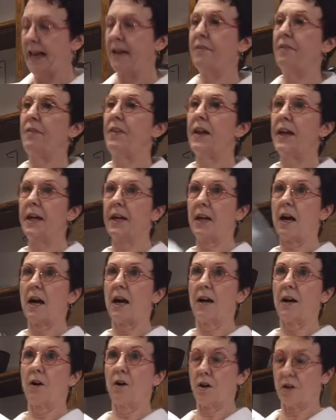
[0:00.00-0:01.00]
And then
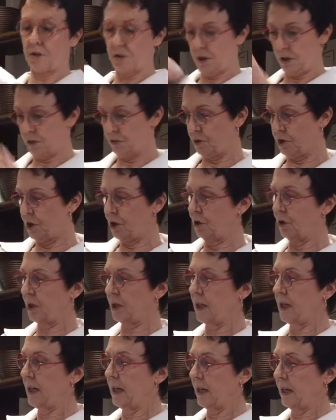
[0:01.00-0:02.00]
I also
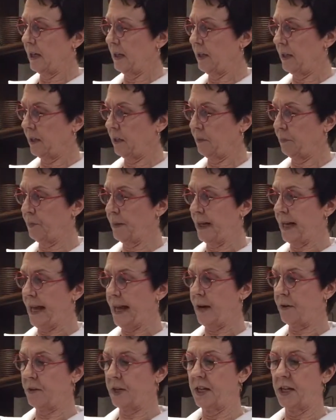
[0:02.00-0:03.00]
took a little bit
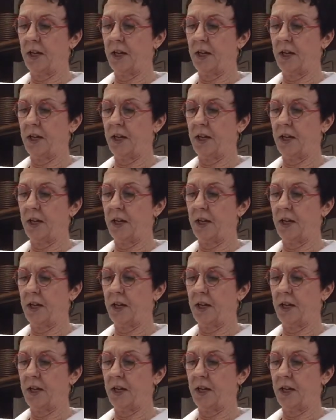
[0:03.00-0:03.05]
out